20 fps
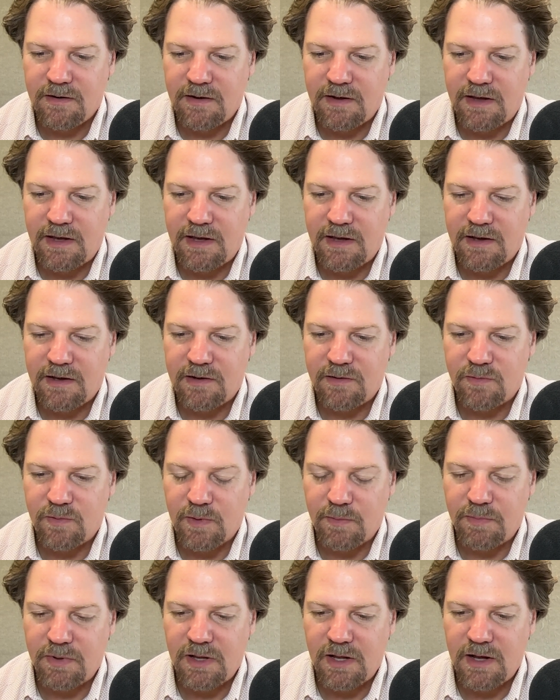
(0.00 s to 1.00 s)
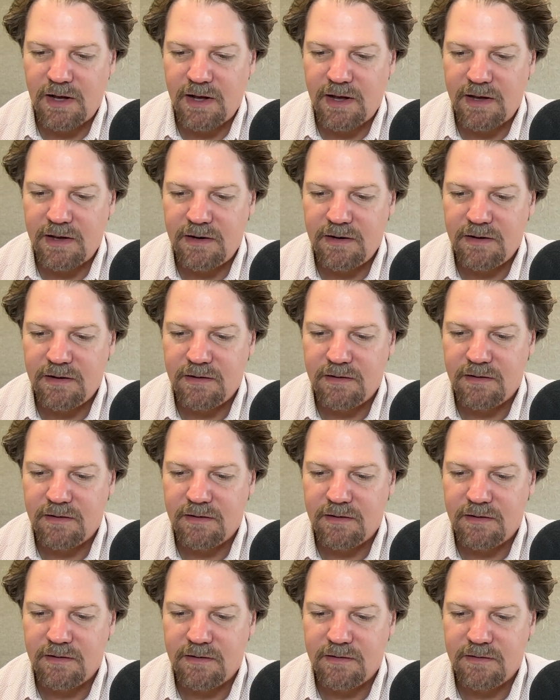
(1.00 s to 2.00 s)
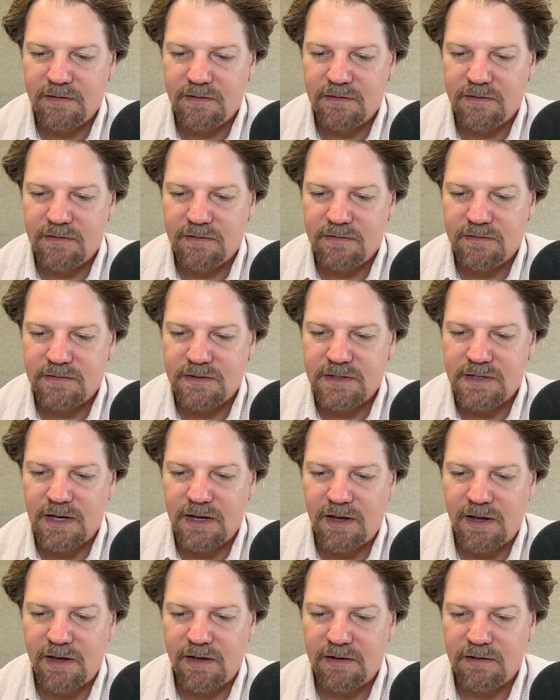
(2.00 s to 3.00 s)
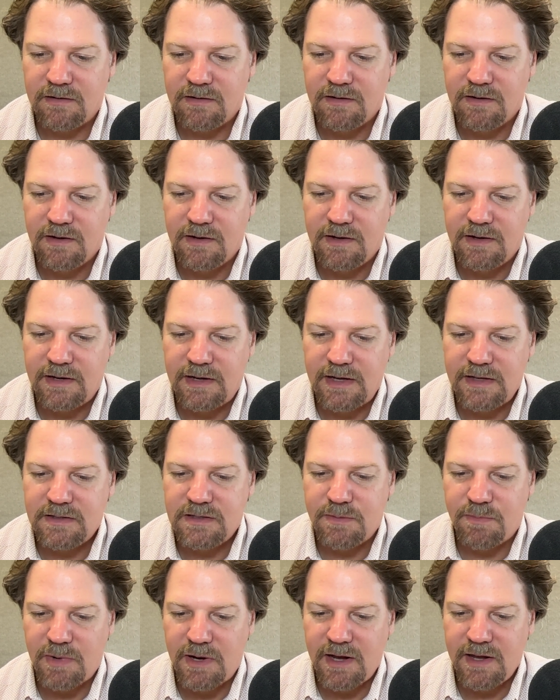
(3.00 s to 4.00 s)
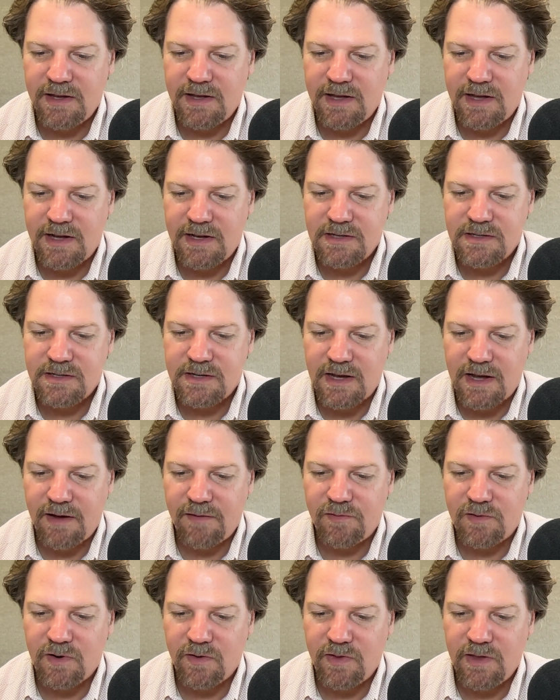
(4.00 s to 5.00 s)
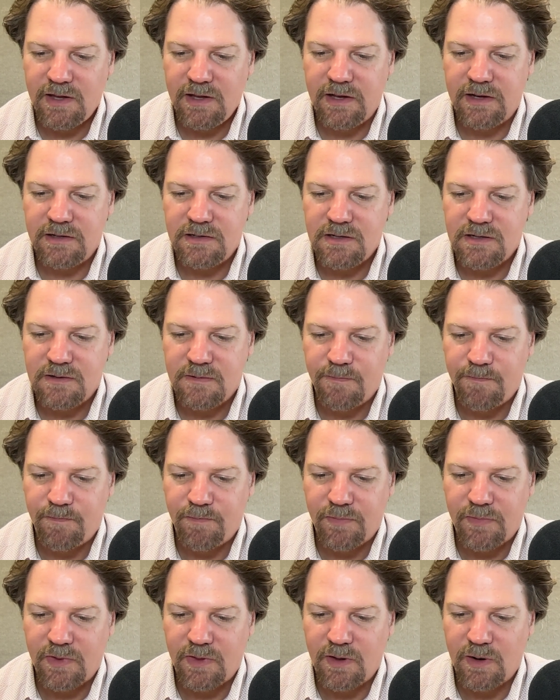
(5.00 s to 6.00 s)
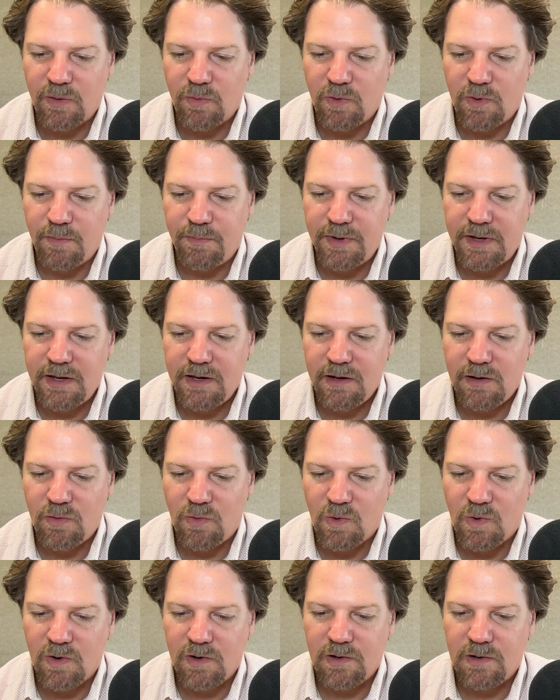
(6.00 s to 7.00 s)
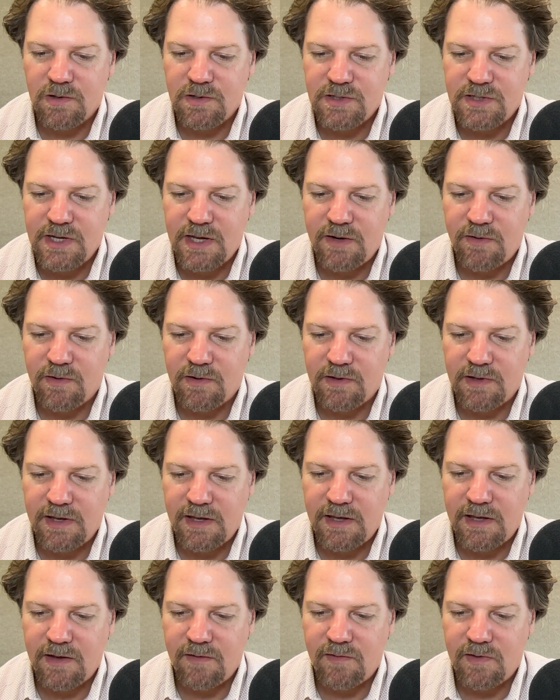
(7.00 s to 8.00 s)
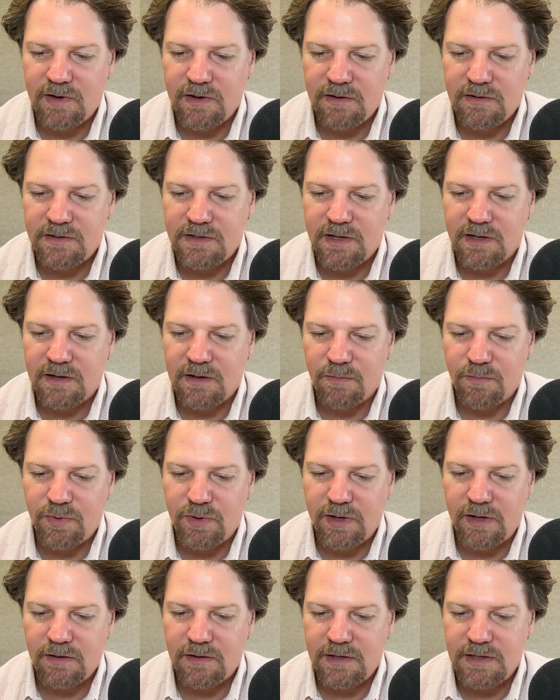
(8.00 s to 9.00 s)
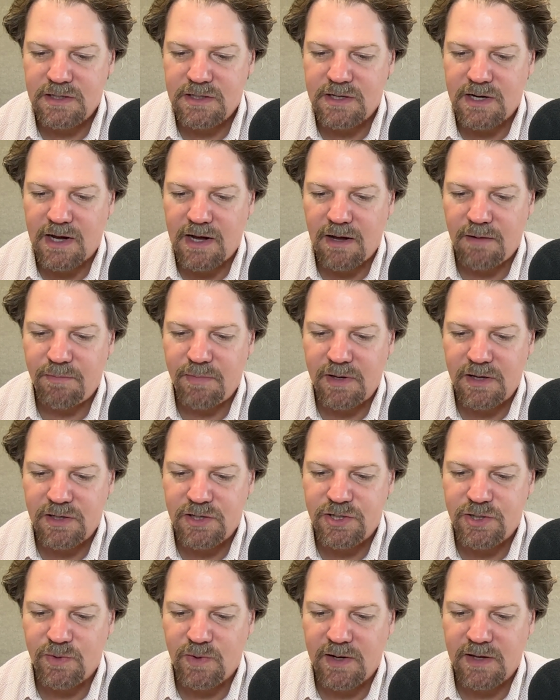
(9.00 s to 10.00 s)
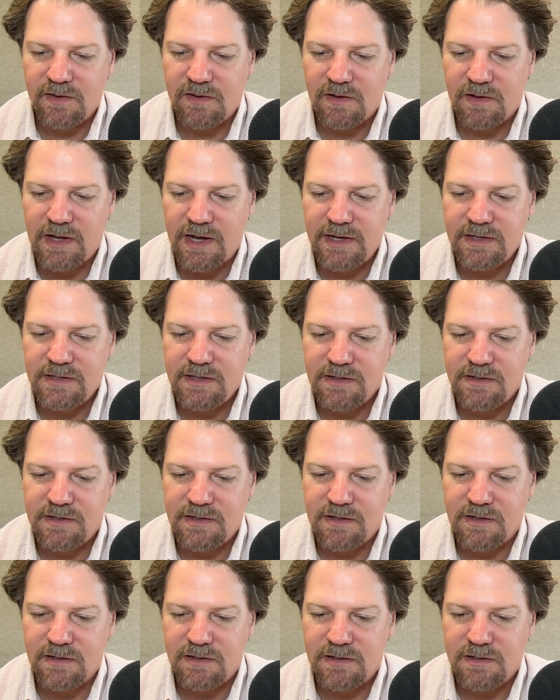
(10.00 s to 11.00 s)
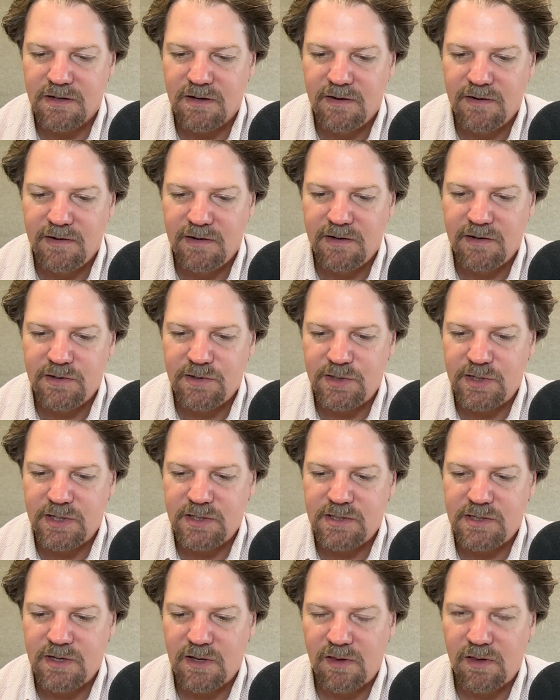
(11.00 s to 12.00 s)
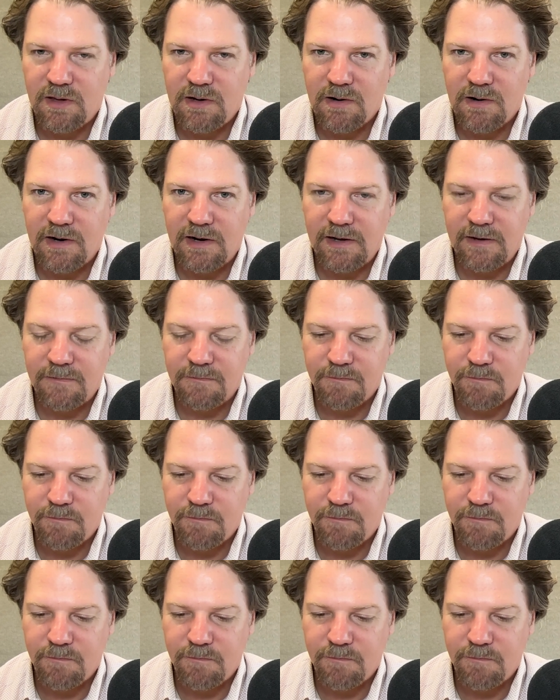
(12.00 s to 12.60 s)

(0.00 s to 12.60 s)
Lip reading: and replied saying, "It's my guess after this, there will be an order secretly given to completely stop issuing the licenses. Just a theory."